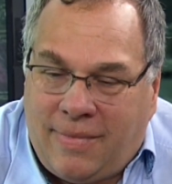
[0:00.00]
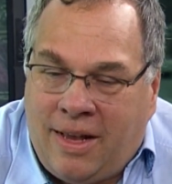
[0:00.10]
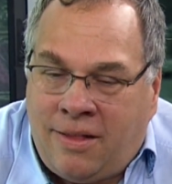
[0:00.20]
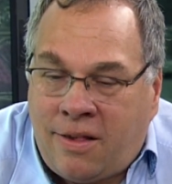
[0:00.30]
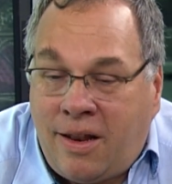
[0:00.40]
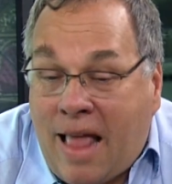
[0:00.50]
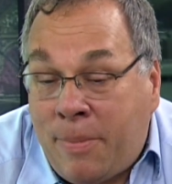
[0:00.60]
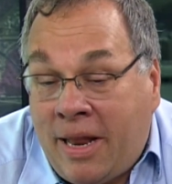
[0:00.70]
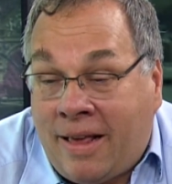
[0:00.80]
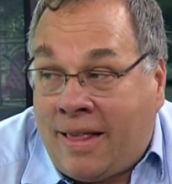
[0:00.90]
It doesn't
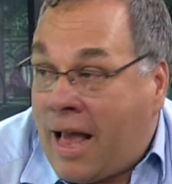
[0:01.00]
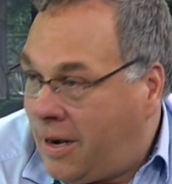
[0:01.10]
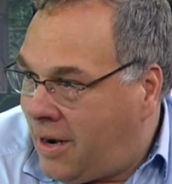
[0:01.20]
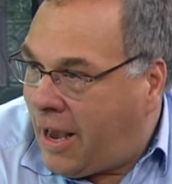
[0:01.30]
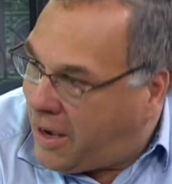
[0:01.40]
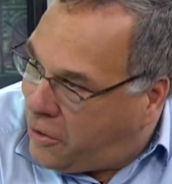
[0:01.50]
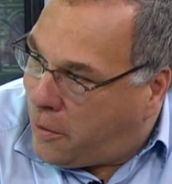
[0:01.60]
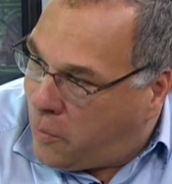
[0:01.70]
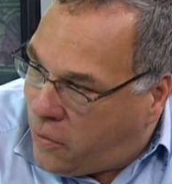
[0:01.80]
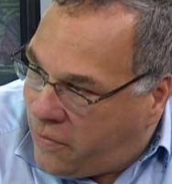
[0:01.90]
happen exactly like in the
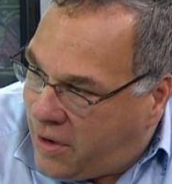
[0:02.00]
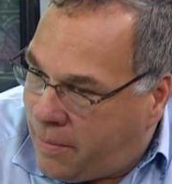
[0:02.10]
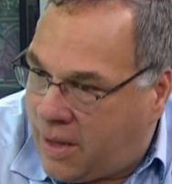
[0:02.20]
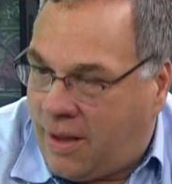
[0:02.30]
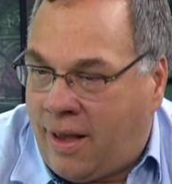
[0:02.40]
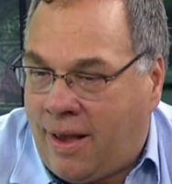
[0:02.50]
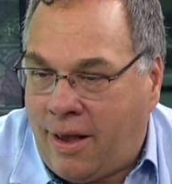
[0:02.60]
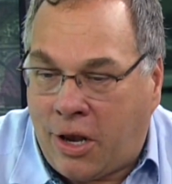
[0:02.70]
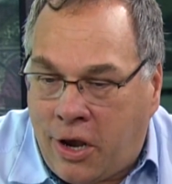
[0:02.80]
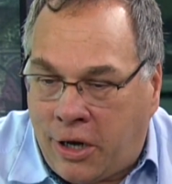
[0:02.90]
movie, but a
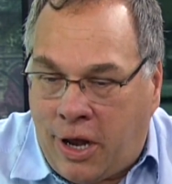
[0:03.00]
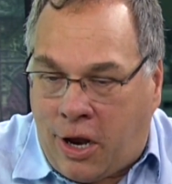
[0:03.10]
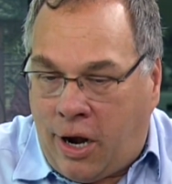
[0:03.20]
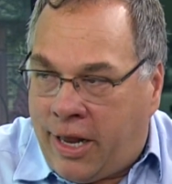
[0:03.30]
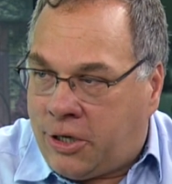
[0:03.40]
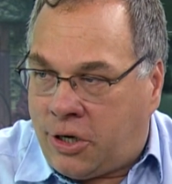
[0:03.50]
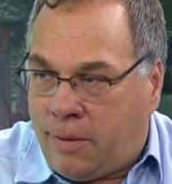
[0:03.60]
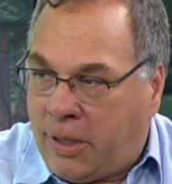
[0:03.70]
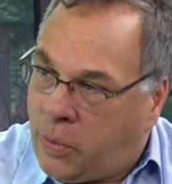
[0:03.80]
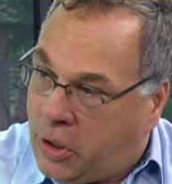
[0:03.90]

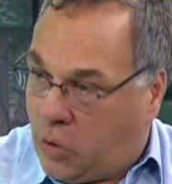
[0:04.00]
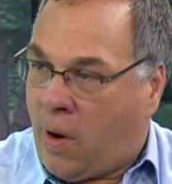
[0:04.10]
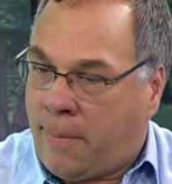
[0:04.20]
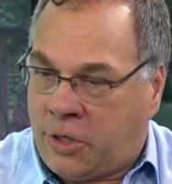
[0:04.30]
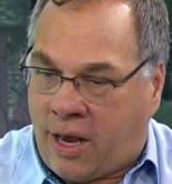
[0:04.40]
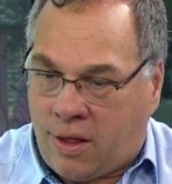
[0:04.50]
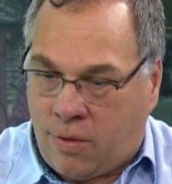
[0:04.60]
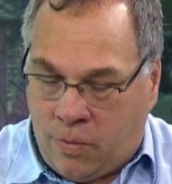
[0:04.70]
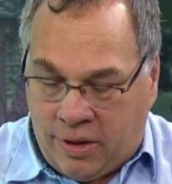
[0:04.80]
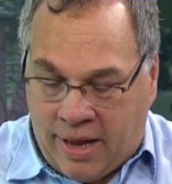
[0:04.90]
collision between two objects
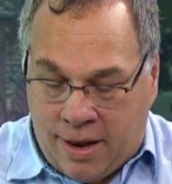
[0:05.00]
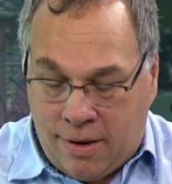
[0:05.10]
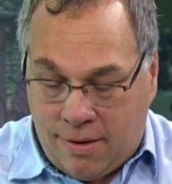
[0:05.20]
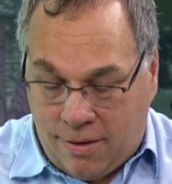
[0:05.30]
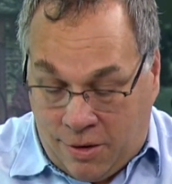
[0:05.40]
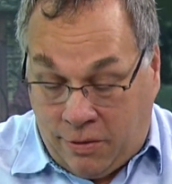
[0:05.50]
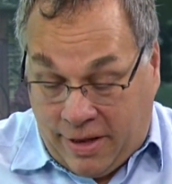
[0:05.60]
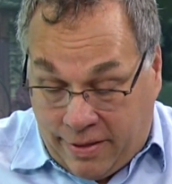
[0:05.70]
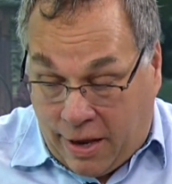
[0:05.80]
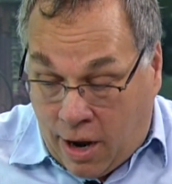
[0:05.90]
will then,
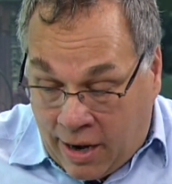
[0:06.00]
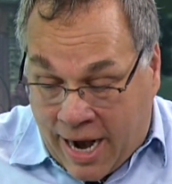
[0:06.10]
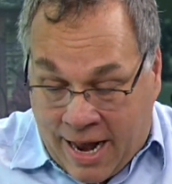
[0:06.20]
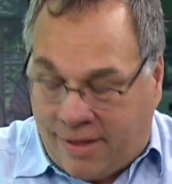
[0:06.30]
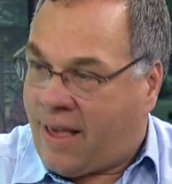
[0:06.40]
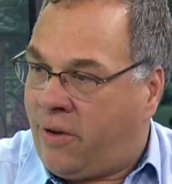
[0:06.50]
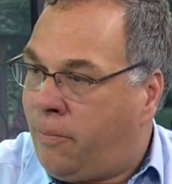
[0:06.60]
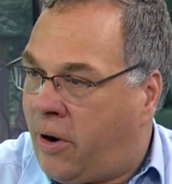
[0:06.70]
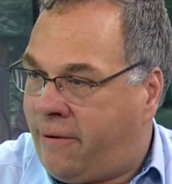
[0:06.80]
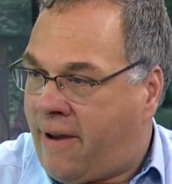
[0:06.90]
they collide at
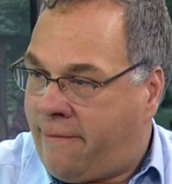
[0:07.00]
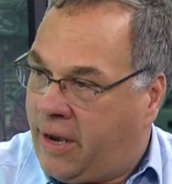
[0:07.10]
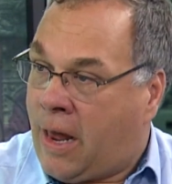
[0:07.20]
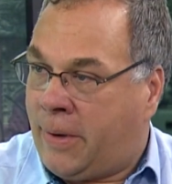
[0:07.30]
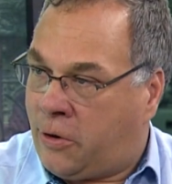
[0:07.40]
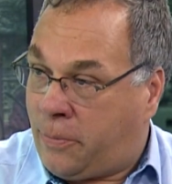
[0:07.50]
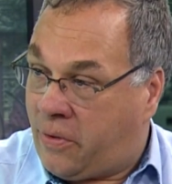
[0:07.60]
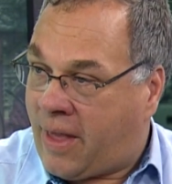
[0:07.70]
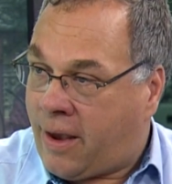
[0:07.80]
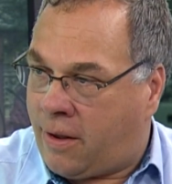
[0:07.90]
7.5 kilometers per
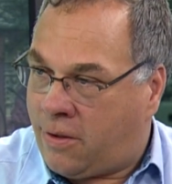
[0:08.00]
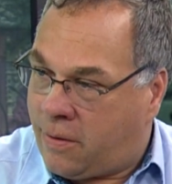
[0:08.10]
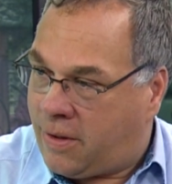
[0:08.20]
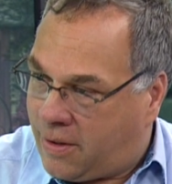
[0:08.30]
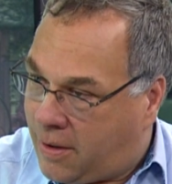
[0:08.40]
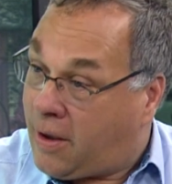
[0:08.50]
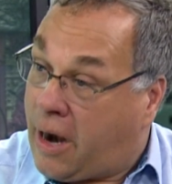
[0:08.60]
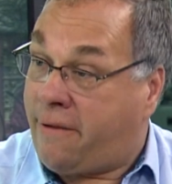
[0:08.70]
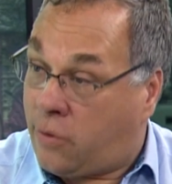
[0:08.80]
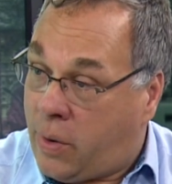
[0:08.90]
second, so it's
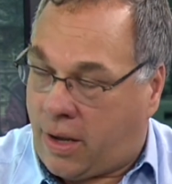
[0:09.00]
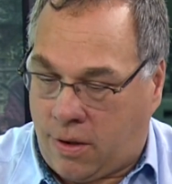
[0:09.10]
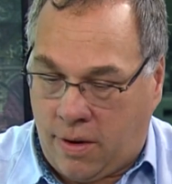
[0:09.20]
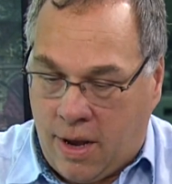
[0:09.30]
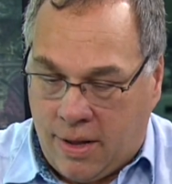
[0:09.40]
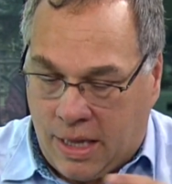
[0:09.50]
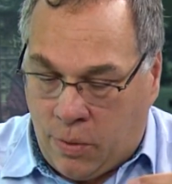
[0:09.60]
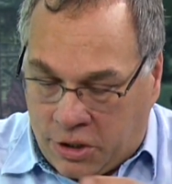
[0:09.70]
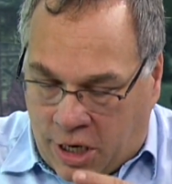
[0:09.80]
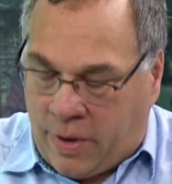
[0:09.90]
kind of quick. So they
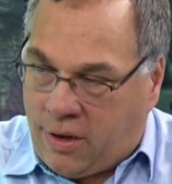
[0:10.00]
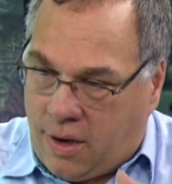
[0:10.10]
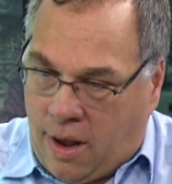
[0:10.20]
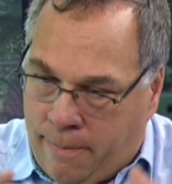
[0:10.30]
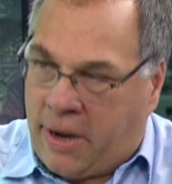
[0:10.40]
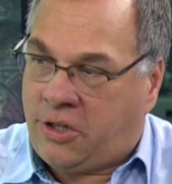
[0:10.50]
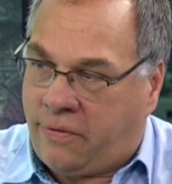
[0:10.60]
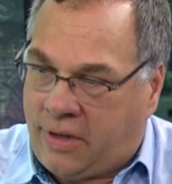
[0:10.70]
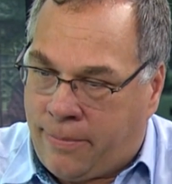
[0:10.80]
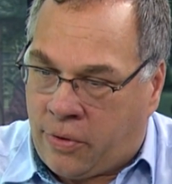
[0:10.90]
will generate a bunch
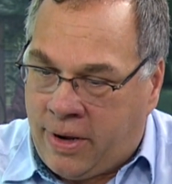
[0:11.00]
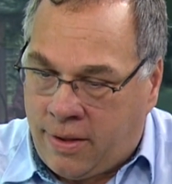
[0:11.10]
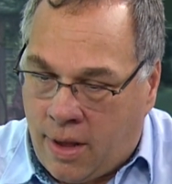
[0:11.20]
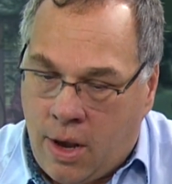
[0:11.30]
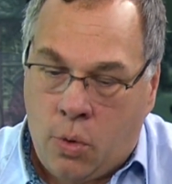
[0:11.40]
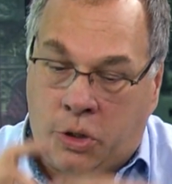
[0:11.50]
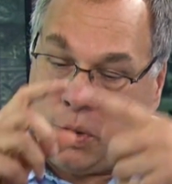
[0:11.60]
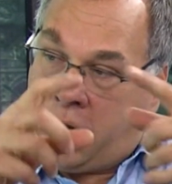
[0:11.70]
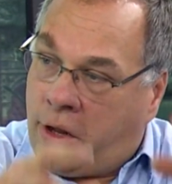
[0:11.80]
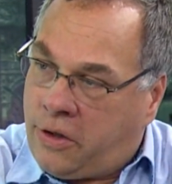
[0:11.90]
of debris, which
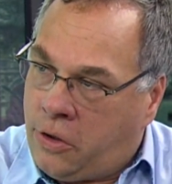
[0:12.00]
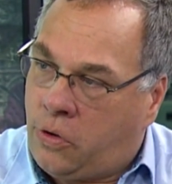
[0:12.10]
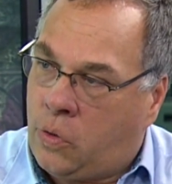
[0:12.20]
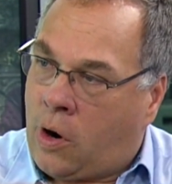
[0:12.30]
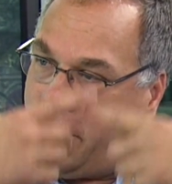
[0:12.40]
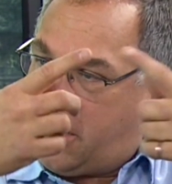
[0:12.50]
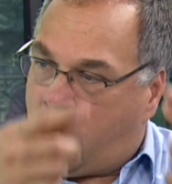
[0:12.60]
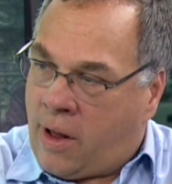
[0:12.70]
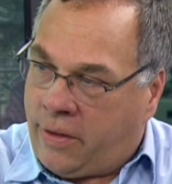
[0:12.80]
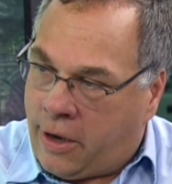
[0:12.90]
will continue to orbit
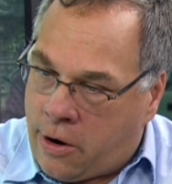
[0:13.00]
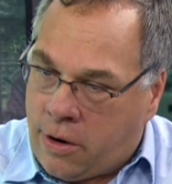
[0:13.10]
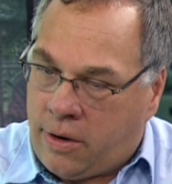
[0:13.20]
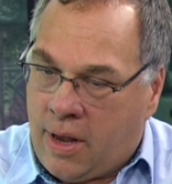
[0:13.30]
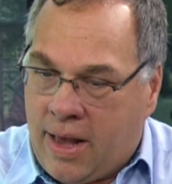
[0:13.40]
around the Earth